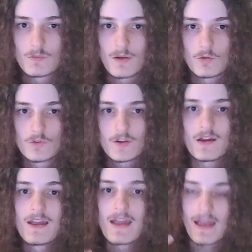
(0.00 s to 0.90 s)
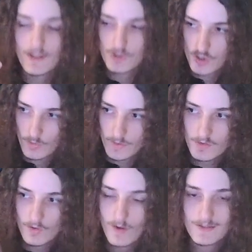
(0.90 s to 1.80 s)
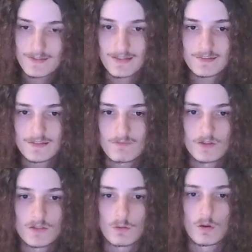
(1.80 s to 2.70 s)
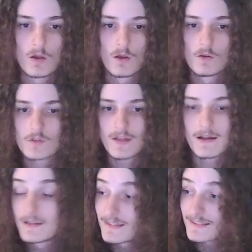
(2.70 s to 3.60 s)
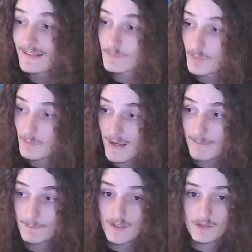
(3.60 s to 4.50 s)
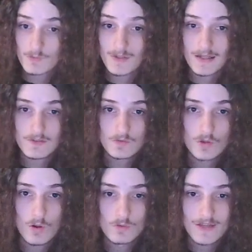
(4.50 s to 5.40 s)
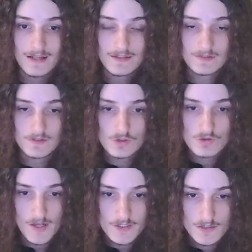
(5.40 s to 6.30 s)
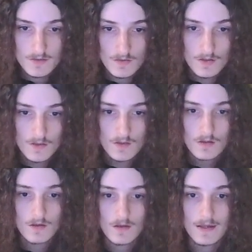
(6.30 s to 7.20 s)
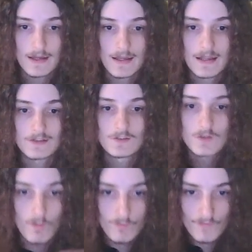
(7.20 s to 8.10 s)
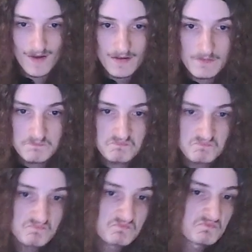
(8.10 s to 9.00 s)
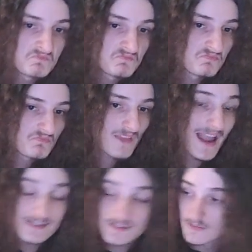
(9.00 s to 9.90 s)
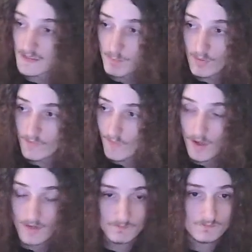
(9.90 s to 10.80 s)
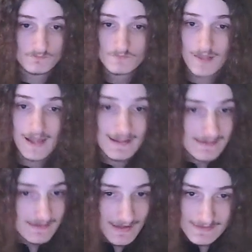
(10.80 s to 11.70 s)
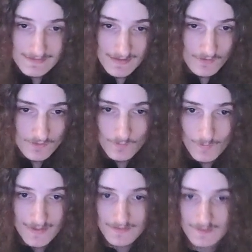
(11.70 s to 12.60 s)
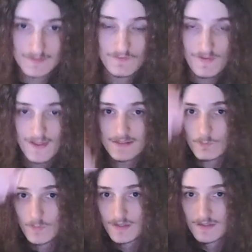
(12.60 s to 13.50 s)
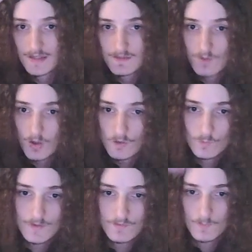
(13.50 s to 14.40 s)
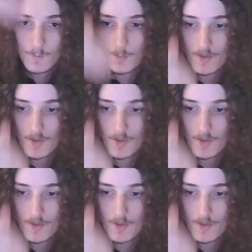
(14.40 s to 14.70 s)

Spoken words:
around her as shown in the earlier testing video. So yeah, this has been my update in regards to the whole Dahlia situation. And so far, I still pull for her. I'll tell you the way it is. The fact that we can hit all the way from the